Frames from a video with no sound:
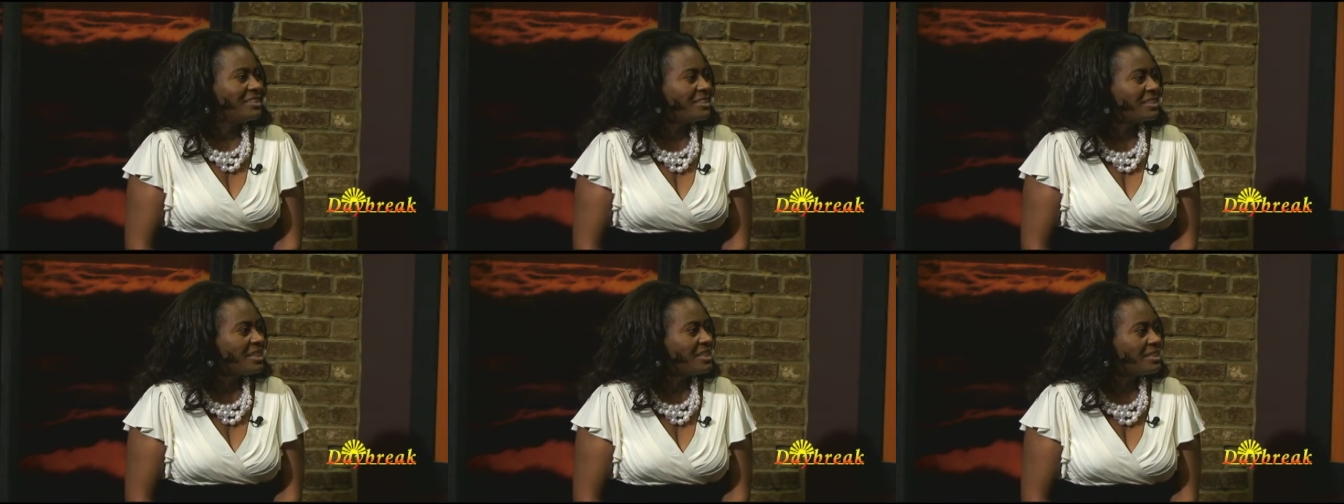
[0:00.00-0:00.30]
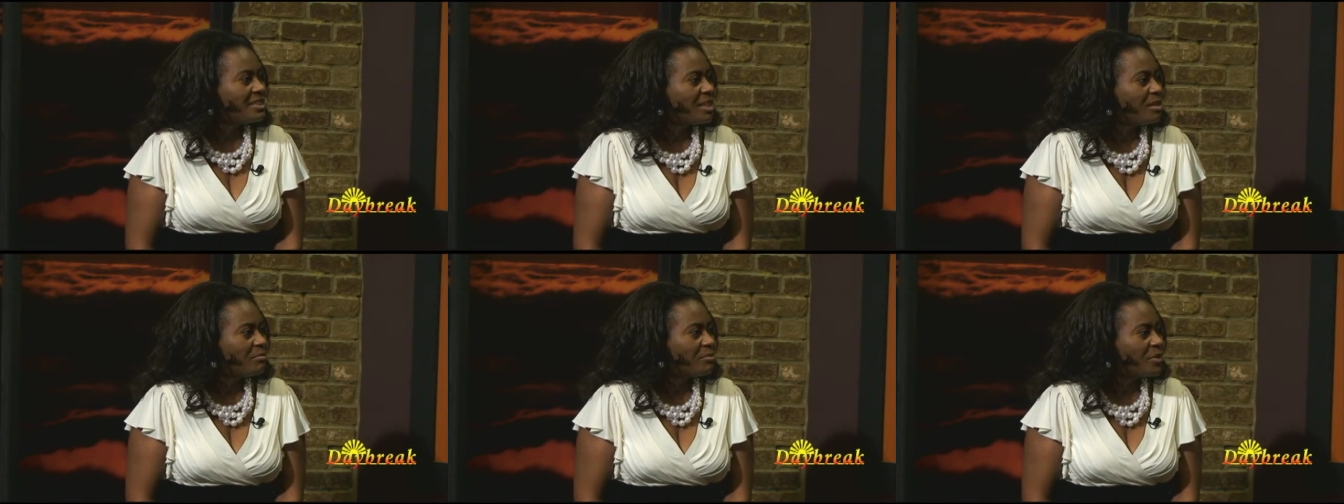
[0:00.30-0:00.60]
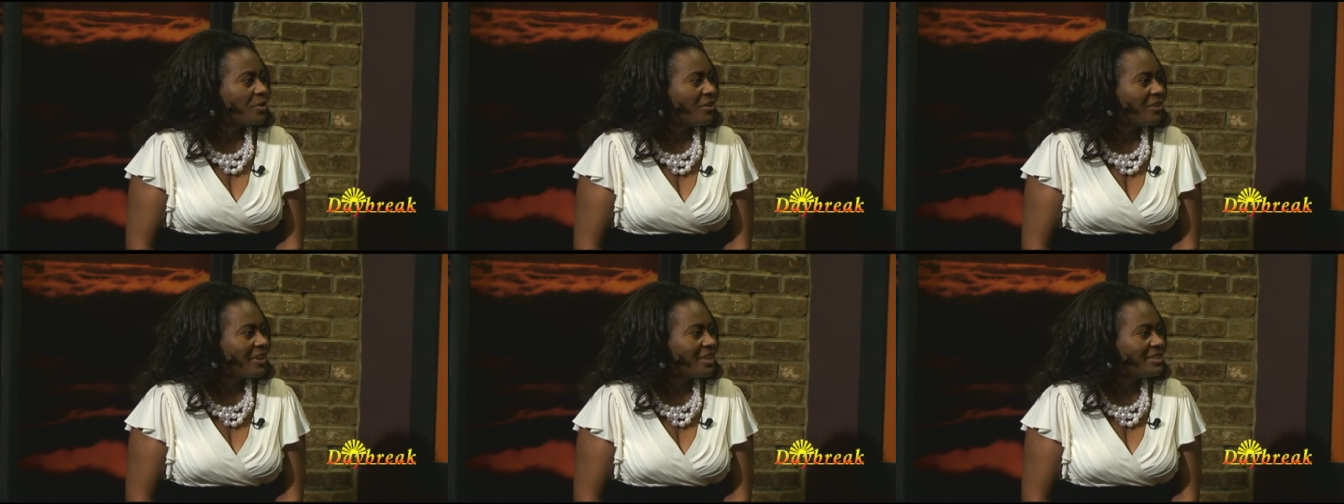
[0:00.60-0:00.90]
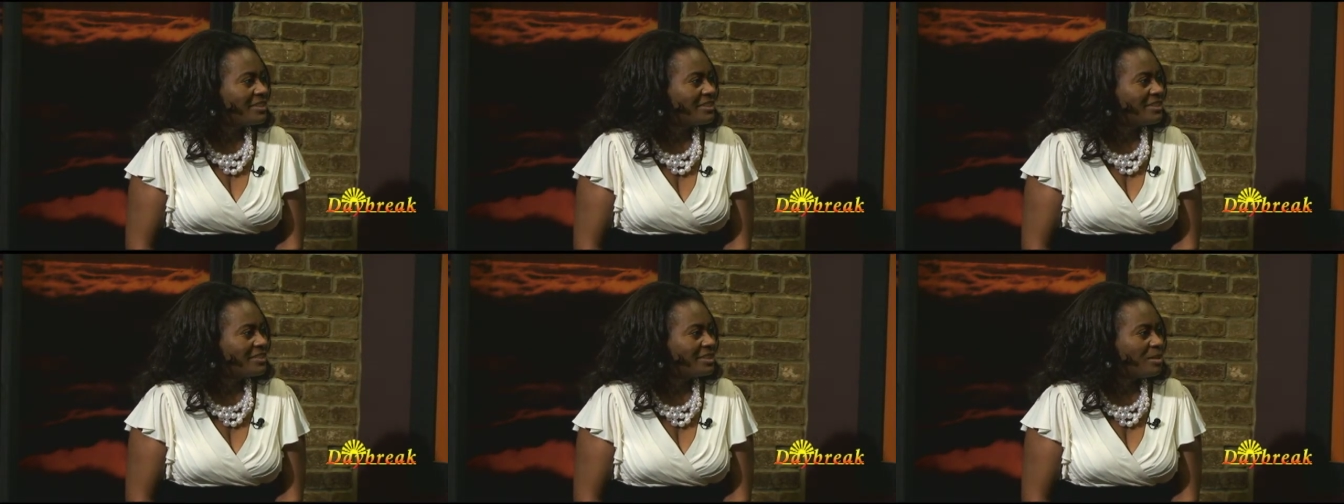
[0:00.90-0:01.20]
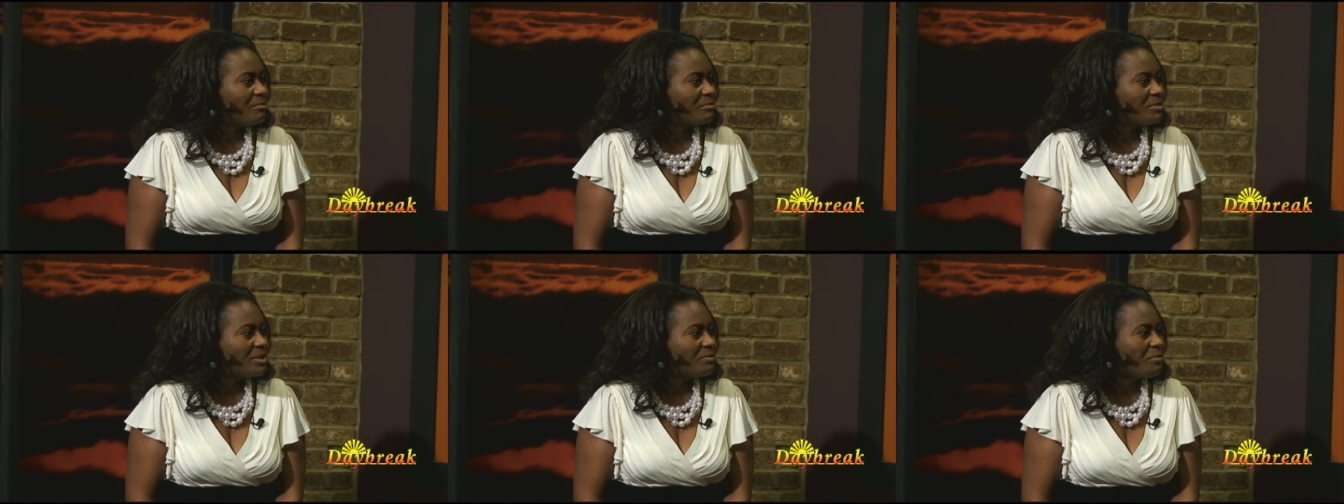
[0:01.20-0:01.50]
say something crazy and
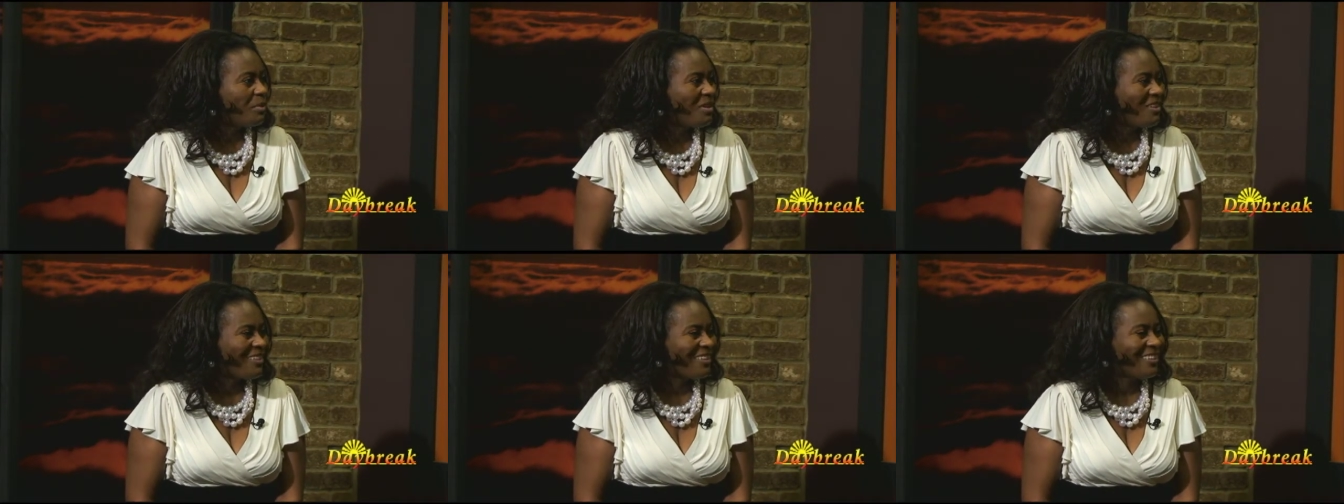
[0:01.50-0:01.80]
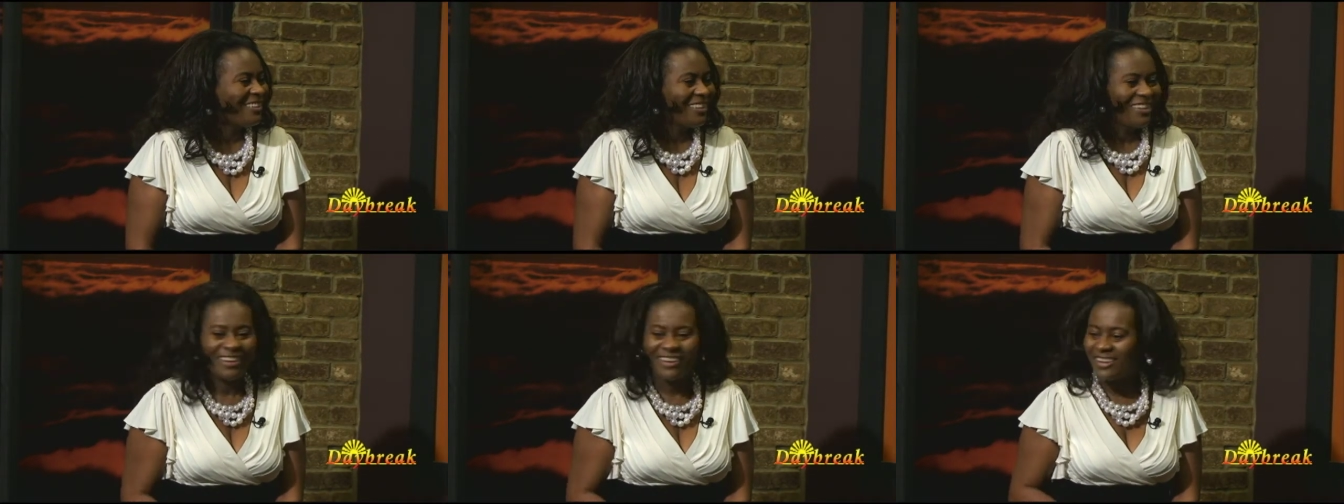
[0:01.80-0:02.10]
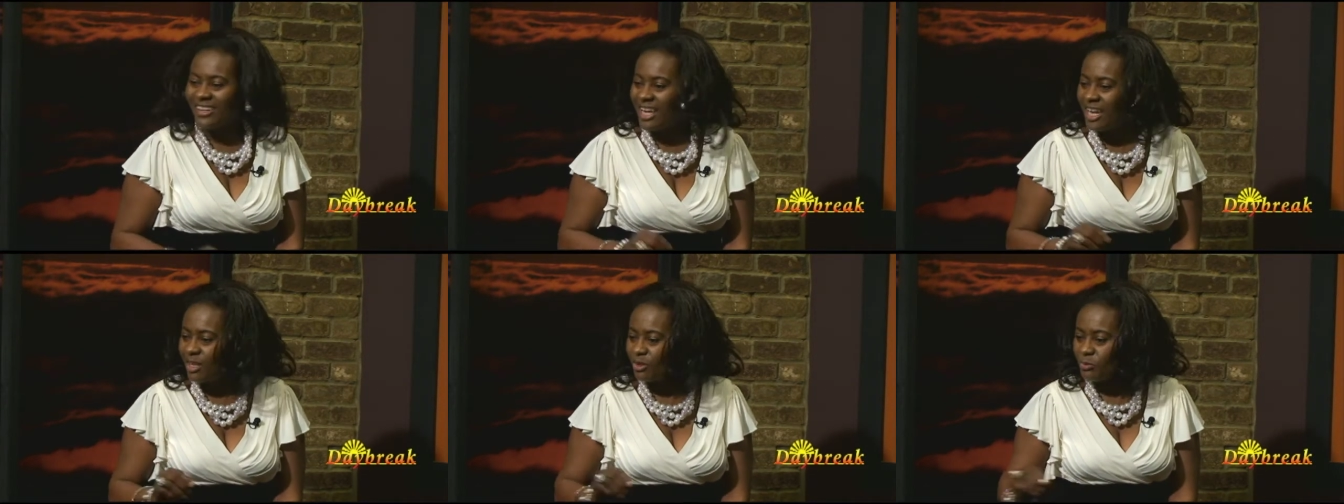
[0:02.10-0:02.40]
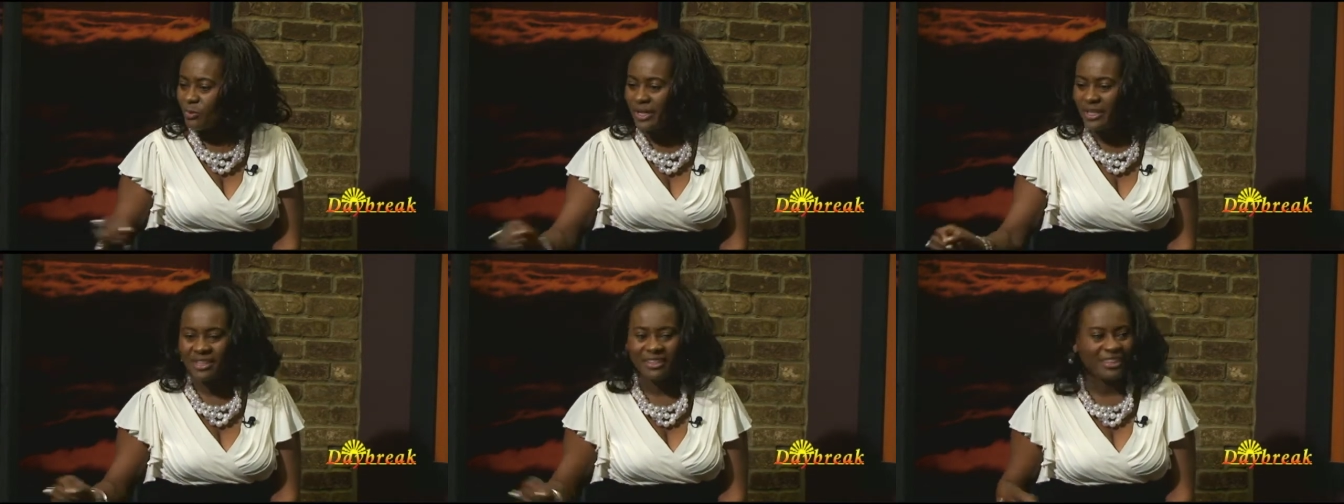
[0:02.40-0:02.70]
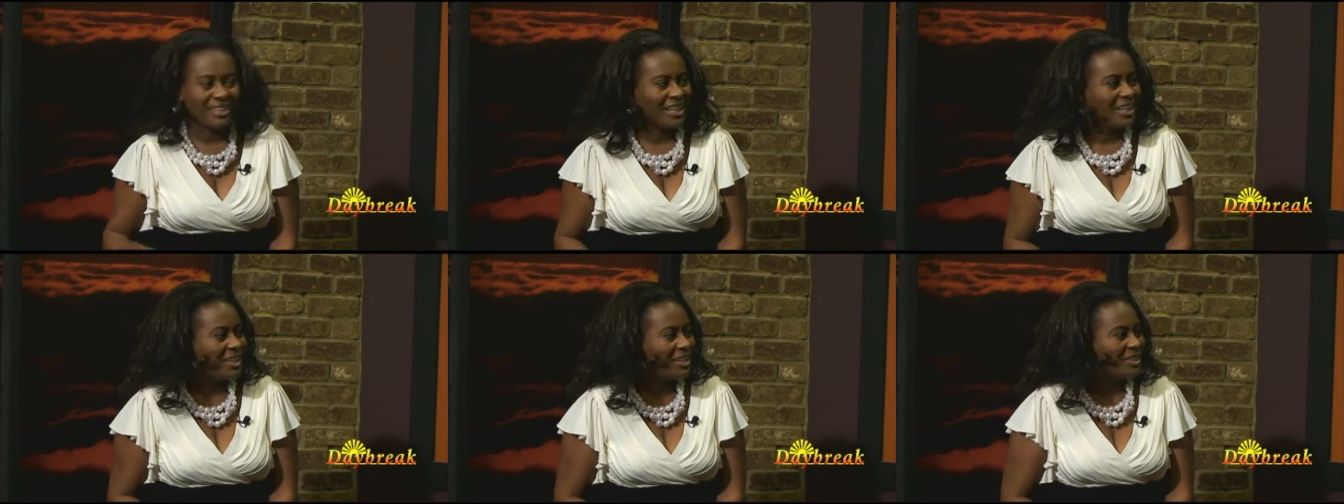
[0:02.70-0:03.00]
something smart, and I'll write it
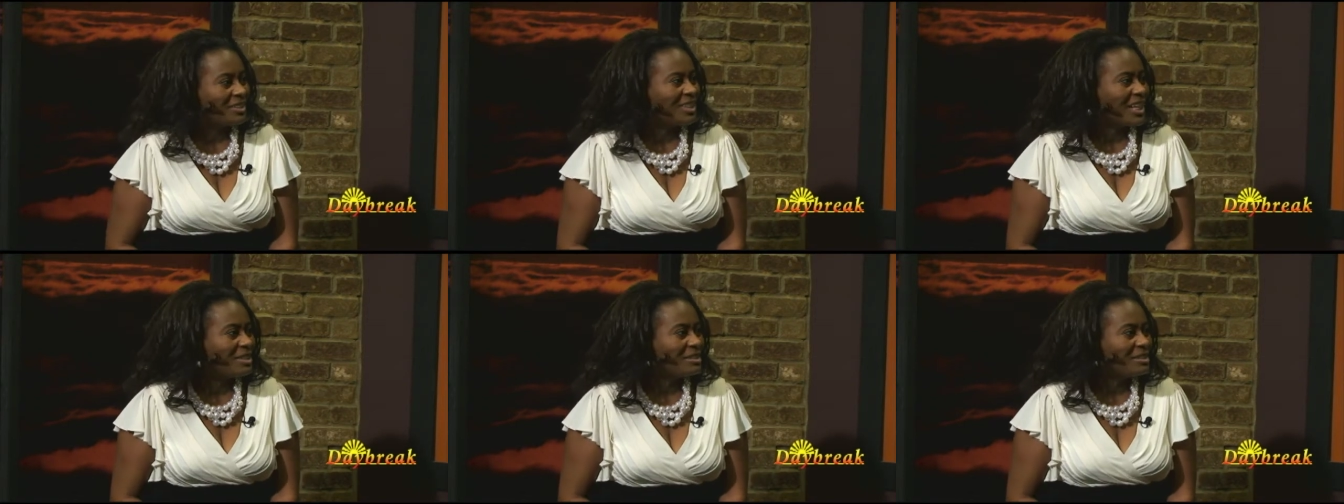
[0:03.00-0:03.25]
down.